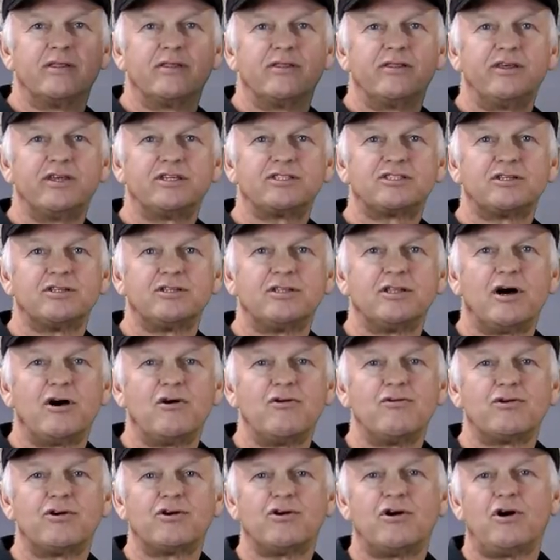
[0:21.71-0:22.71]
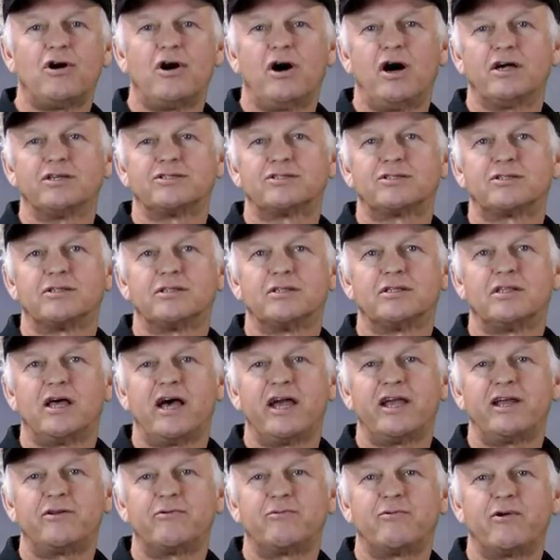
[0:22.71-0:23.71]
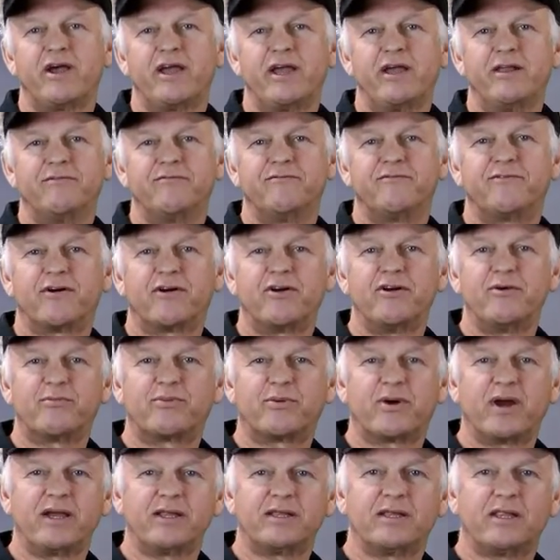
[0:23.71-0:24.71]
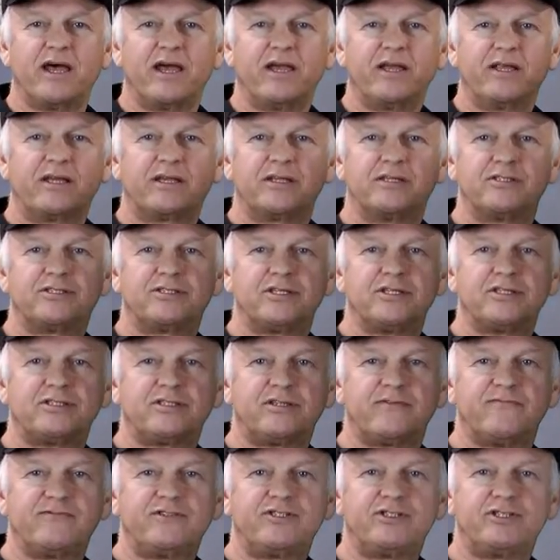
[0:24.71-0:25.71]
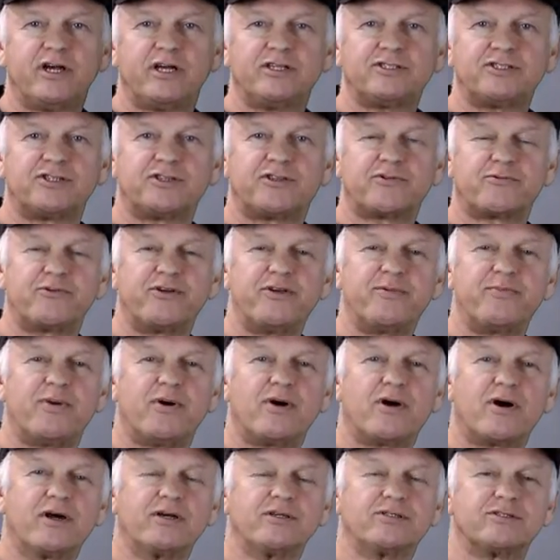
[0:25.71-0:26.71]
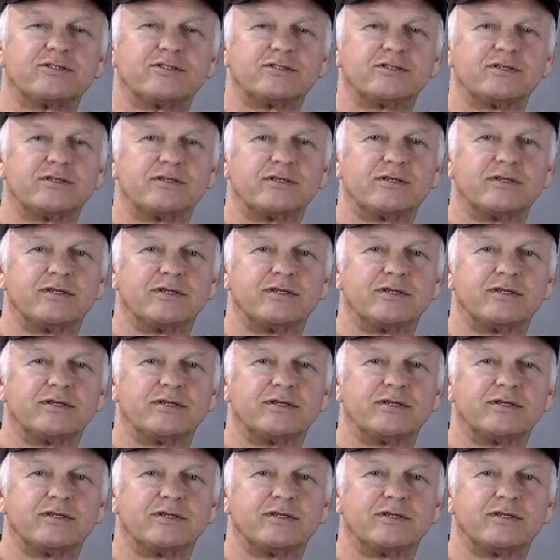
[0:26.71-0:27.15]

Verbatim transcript: This low-cost, lightweight, very bright light consists of just three parts.